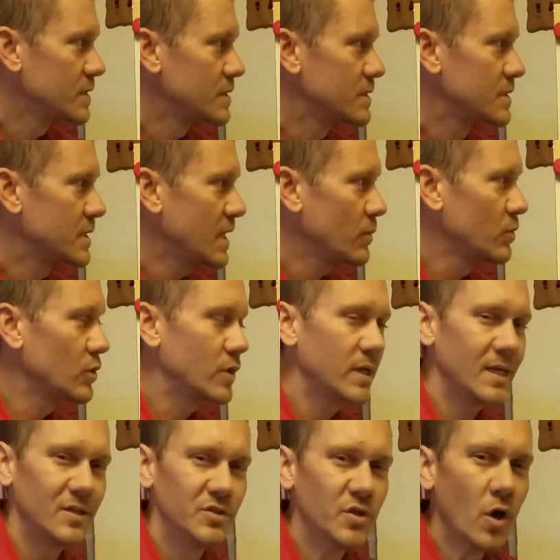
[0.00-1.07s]
Today we're looking
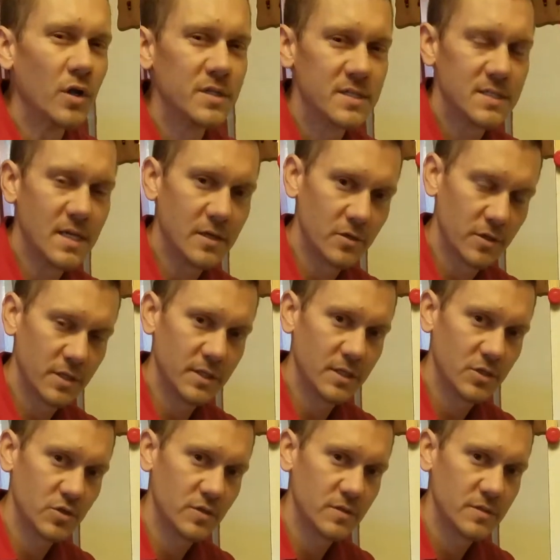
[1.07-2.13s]
at non-standard
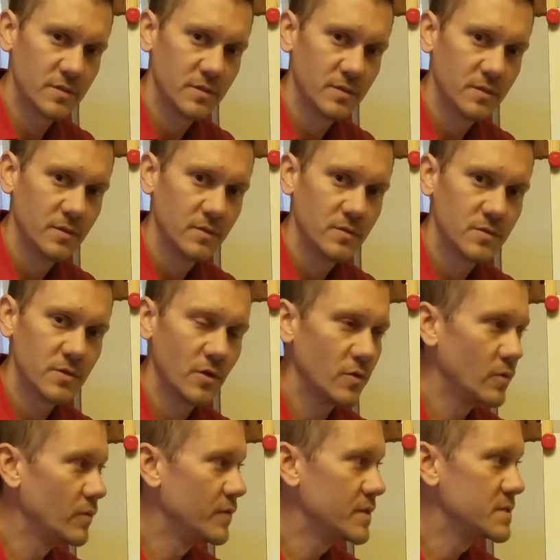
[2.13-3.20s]
conditions. So
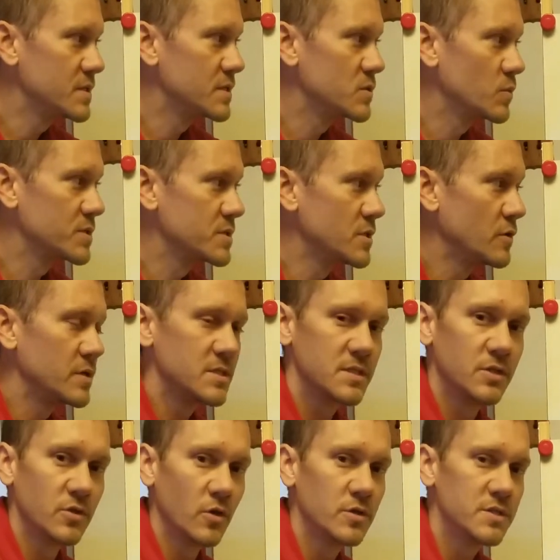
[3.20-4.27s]
this is what's known as the
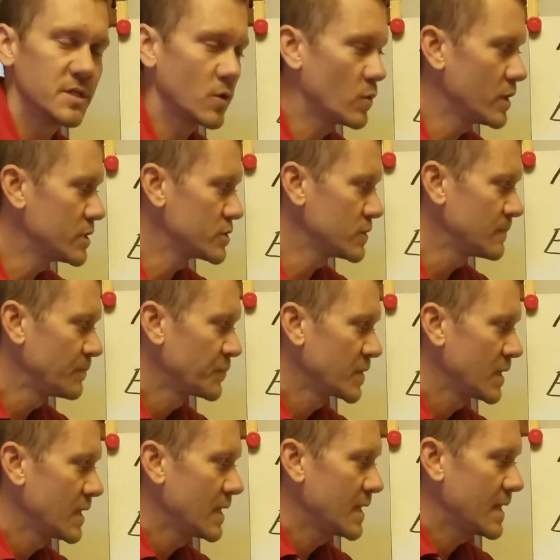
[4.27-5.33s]
Nernst equation,
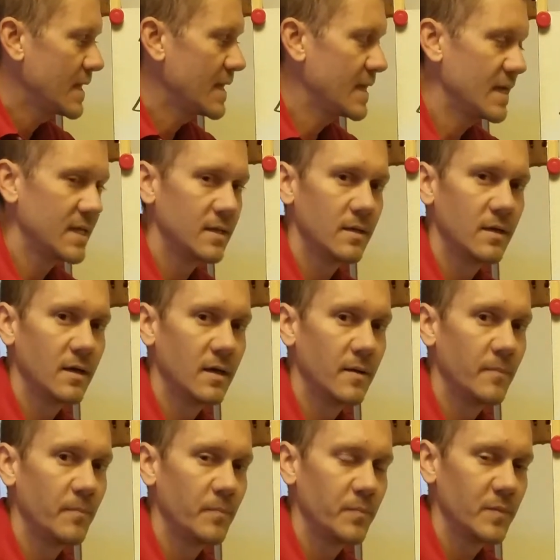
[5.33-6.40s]
and
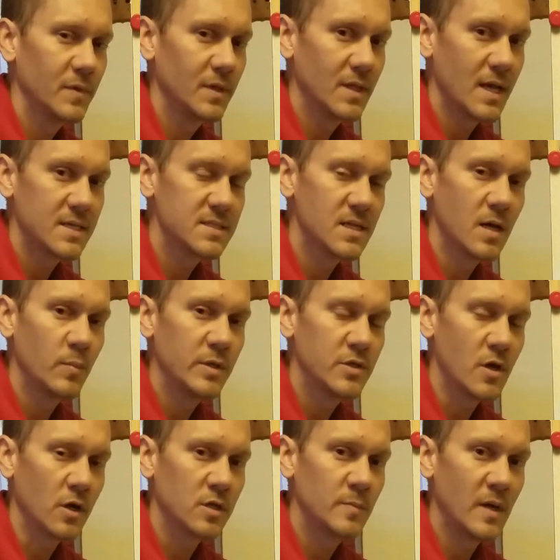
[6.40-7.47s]
last time we
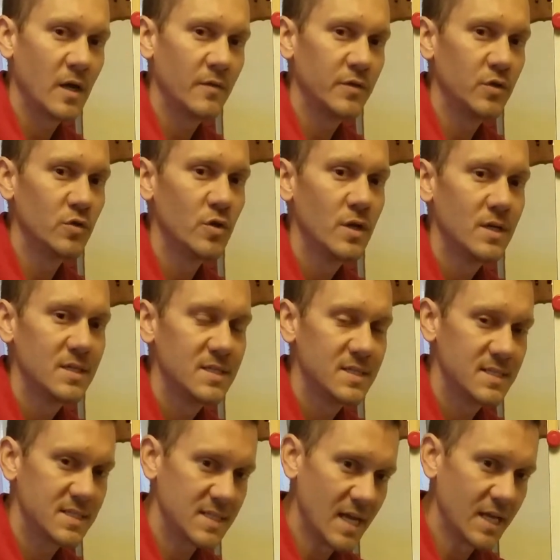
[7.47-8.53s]
talked about your
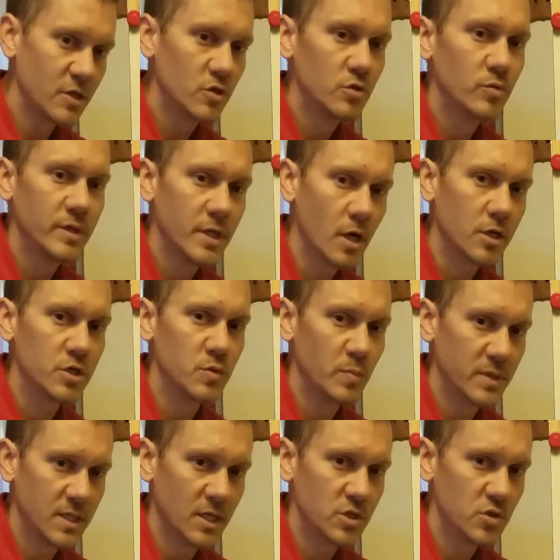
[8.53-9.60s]
standard reduction
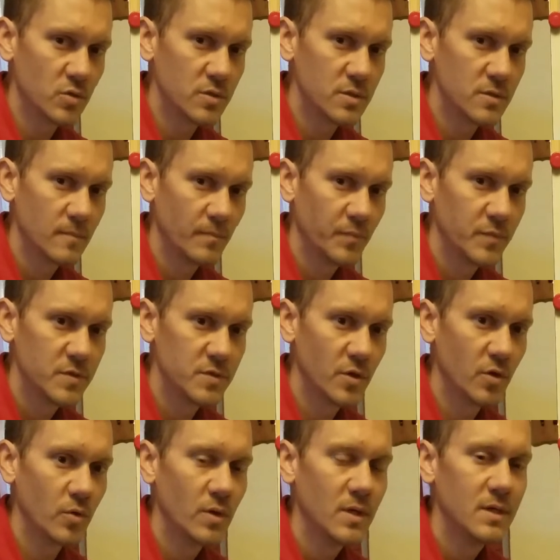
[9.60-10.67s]
potentials.
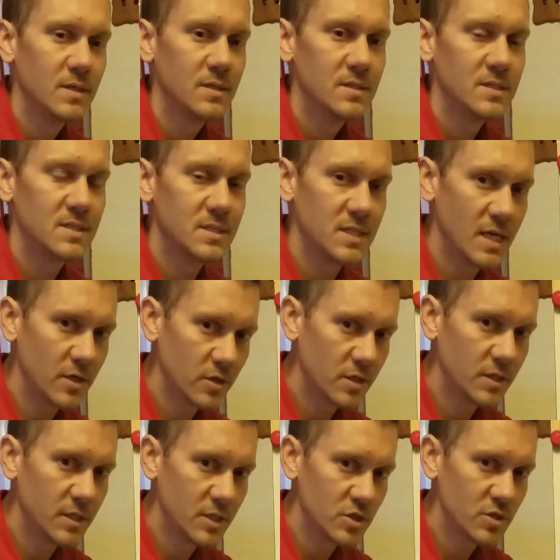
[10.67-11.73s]
So standard
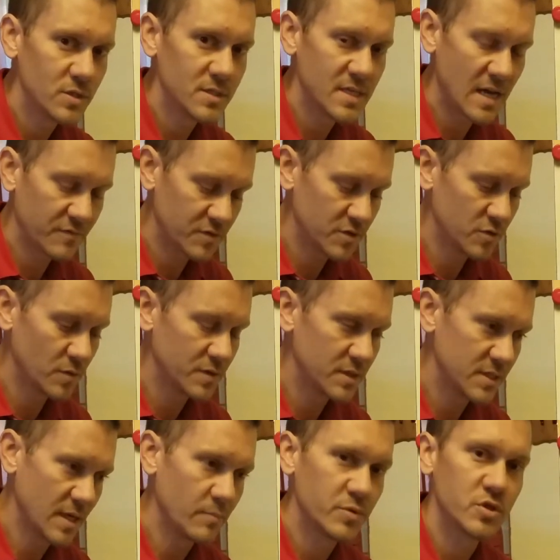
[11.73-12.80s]
conditions have to do with the
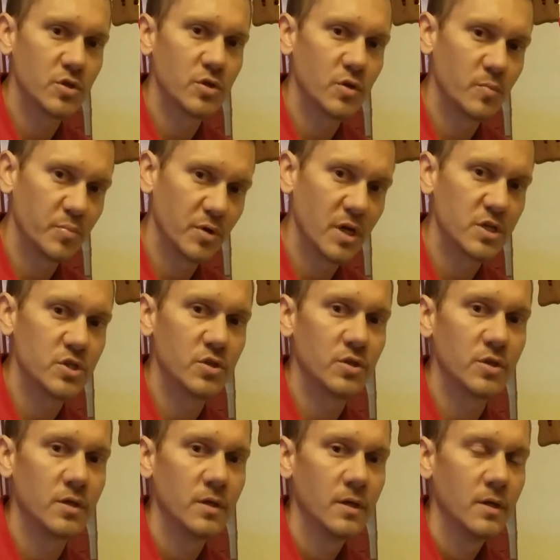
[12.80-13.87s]
temperature,
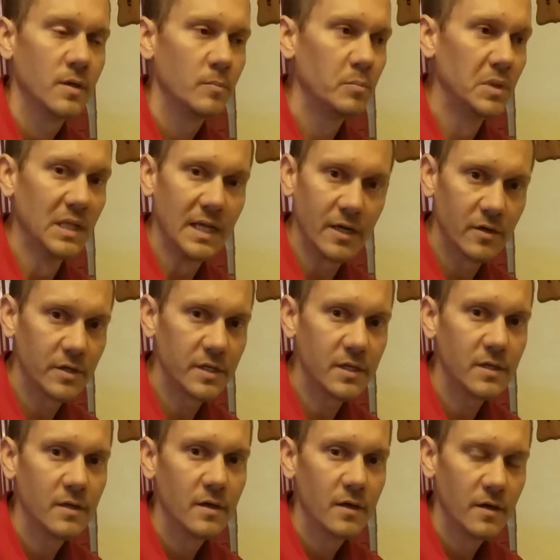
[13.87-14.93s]
pressure, molarity
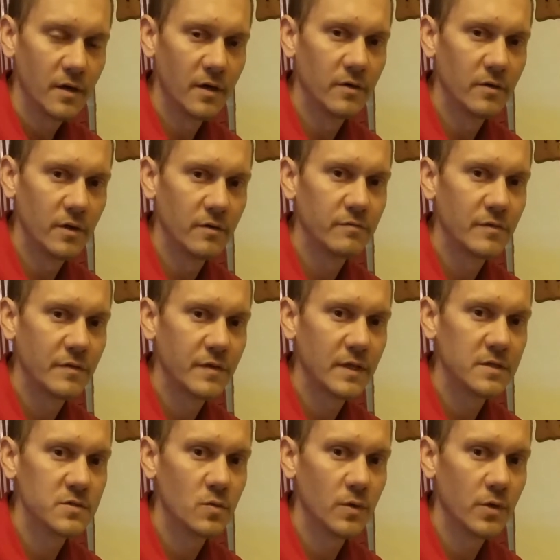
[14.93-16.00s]
of the things
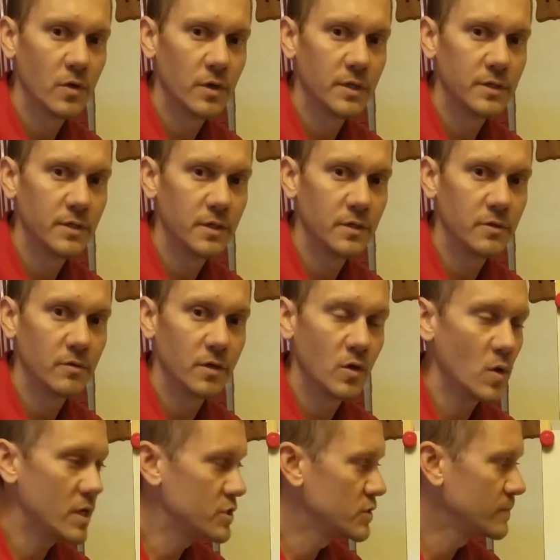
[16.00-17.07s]
going on in your
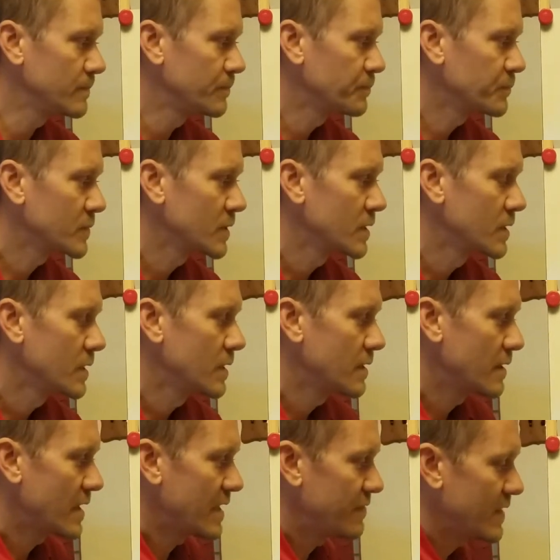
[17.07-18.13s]
equation.
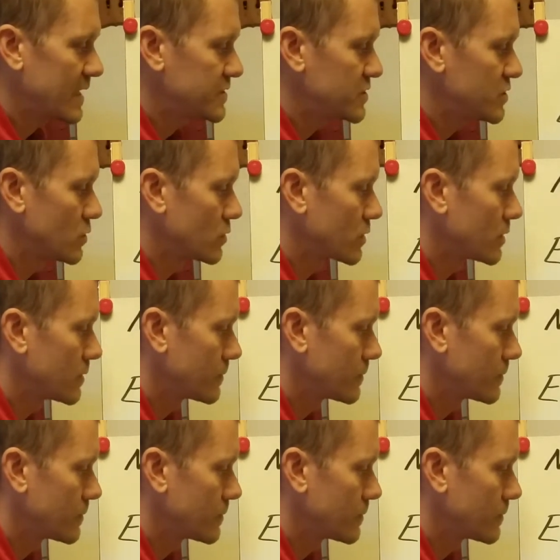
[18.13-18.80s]
And that's the